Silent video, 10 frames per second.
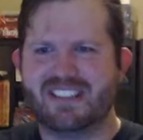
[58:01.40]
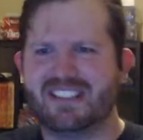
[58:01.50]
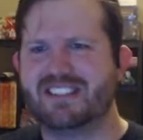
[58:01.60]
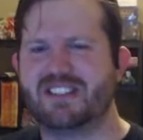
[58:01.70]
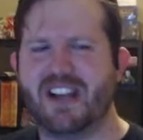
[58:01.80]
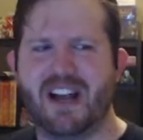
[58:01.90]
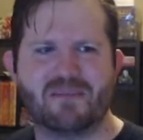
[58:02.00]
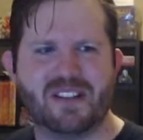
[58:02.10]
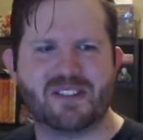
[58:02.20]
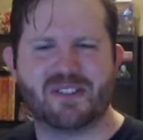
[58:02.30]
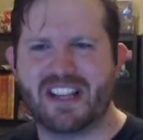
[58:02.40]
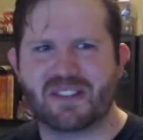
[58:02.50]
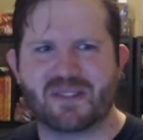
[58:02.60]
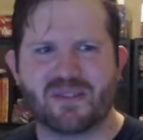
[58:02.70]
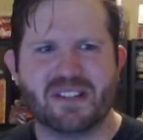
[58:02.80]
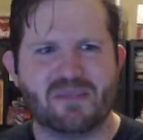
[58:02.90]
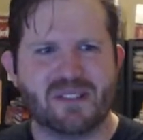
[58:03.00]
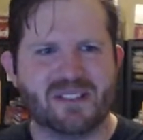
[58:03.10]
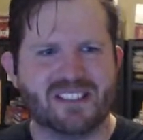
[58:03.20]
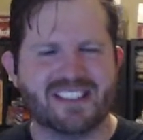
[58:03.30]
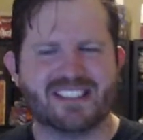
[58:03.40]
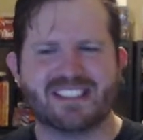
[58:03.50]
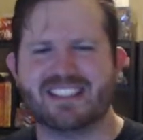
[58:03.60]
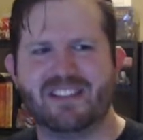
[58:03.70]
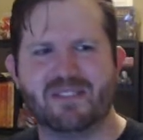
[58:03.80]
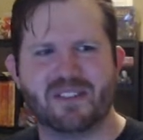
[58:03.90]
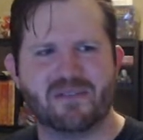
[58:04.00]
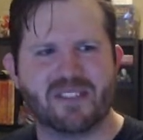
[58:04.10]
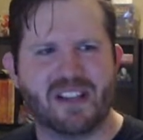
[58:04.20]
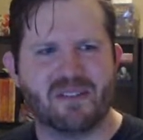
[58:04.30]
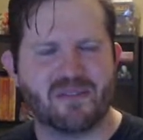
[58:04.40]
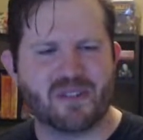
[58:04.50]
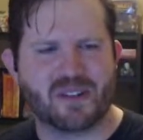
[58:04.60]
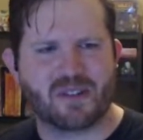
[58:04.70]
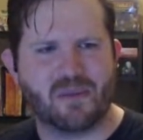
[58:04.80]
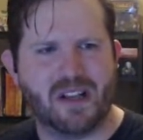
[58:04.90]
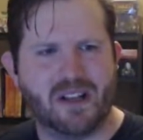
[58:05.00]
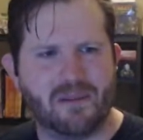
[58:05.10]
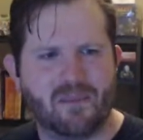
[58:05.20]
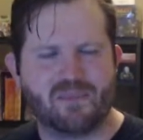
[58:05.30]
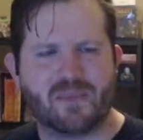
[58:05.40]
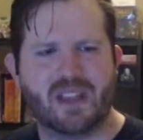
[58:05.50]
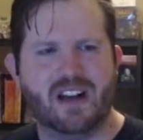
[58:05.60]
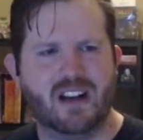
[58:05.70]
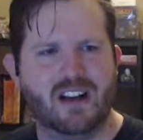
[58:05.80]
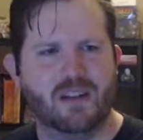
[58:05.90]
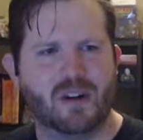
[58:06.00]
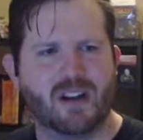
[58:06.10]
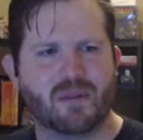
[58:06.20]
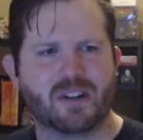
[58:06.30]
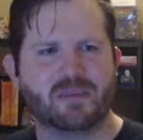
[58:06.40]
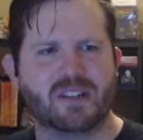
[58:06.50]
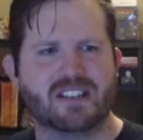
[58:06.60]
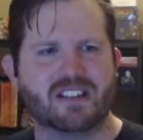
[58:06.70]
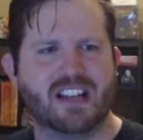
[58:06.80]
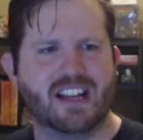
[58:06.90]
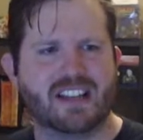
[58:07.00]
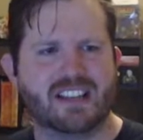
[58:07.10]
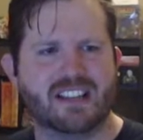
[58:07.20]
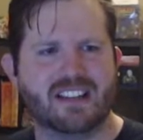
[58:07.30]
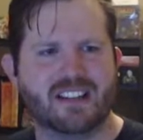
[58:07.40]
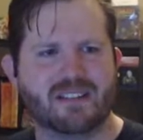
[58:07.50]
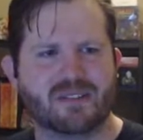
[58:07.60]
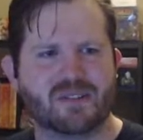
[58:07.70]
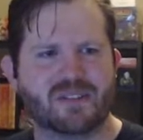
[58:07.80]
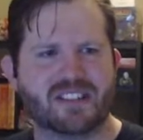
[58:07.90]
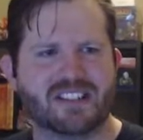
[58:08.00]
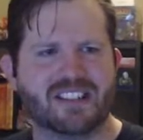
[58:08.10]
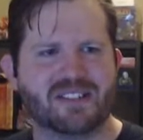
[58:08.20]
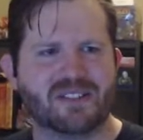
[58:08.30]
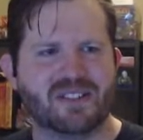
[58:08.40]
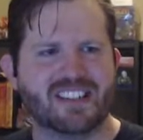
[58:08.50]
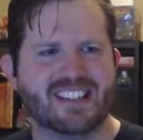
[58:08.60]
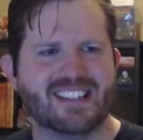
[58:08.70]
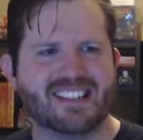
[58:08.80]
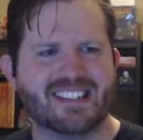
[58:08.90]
chopped us like string builders. That would have worked well. All right, we're gonna be a little hacky here. We're string.join.